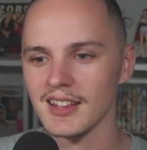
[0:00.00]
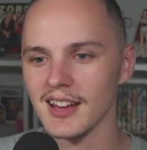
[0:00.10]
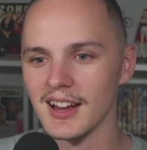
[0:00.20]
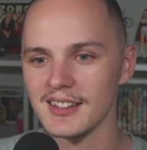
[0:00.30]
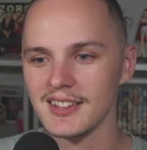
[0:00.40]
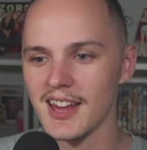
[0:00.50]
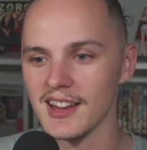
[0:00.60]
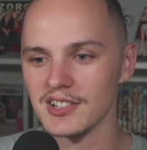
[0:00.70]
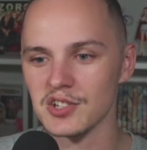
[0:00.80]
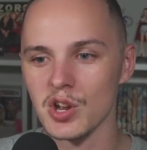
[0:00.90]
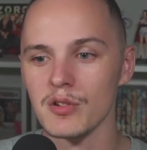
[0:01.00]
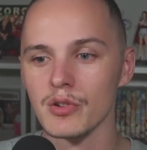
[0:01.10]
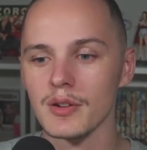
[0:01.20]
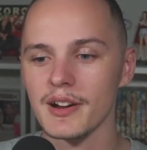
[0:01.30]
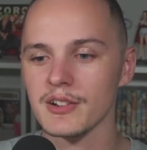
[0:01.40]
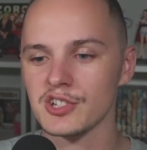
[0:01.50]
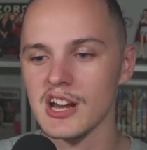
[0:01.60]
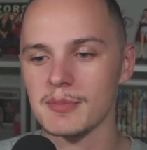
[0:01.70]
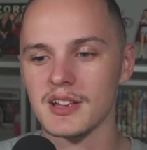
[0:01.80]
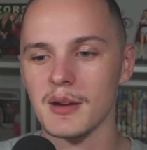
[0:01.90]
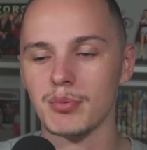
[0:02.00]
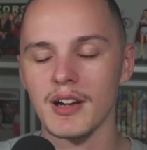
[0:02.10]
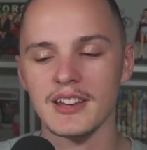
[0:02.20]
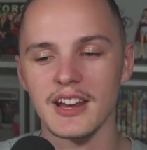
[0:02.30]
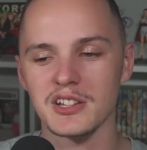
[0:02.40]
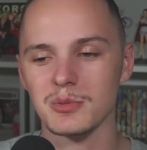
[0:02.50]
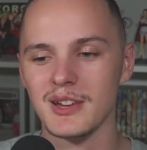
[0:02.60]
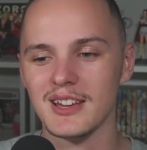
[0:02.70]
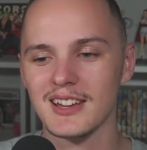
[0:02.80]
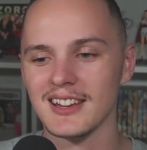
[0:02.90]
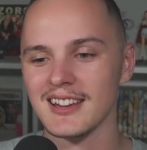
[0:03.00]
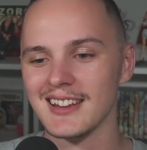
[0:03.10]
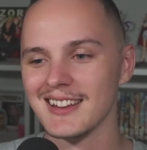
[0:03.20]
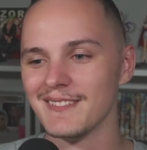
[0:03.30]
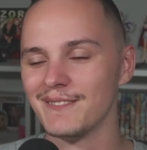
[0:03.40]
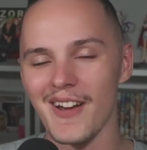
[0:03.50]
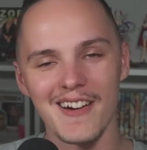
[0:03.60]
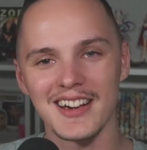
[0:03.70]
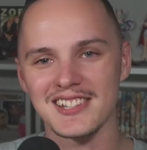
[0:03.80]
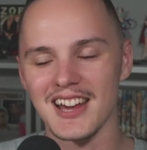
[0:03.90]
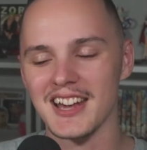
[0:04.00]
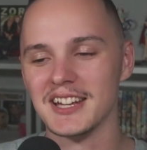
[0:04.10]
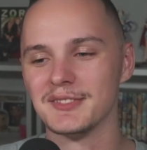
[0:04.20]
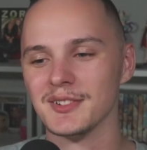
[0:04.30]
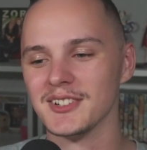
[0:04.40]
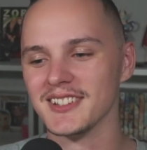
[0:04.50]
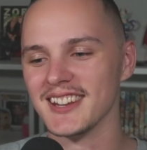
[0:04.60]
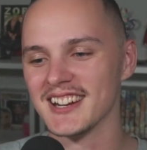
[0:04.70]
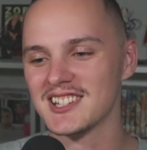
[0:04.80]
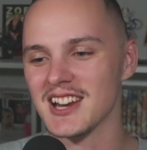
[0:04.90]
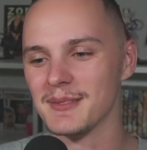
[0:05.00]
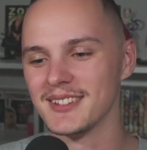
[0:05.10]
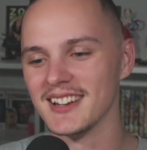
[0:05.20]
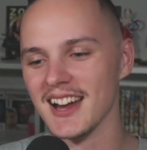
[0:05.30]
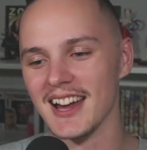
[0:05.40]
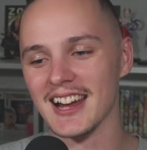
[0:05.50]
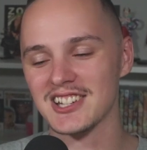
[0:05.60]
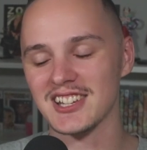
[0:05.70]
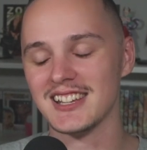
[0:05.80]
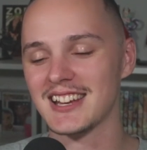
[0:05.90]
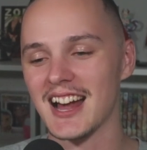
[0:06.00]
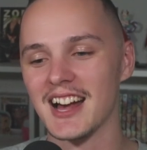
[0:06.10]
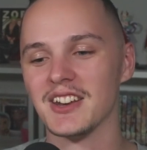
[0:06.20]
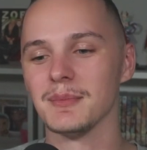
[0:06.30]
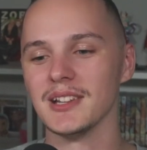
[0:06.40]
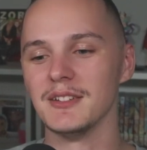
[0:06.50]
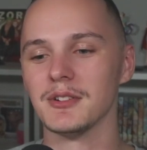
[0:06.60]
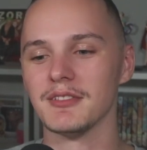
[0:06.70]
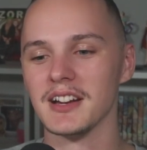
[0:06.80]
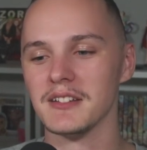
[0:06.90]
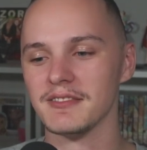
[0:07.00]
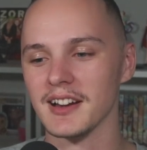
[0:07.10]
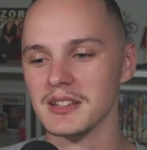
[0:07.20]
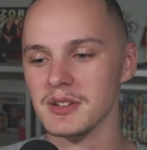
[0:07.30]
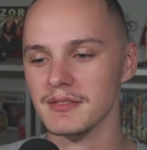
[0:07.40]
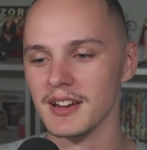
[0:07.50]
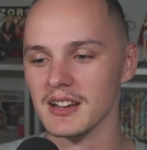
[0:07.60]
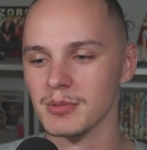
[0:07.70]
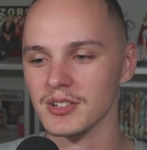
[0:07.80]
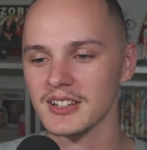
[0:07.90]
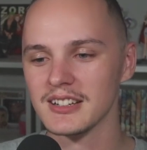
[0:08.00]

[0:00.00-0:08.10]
And yeah, just overall a very good chapter. Break next week. Very excited for the next chapter. I actually cannot believe we're finally meeting Vegapunk.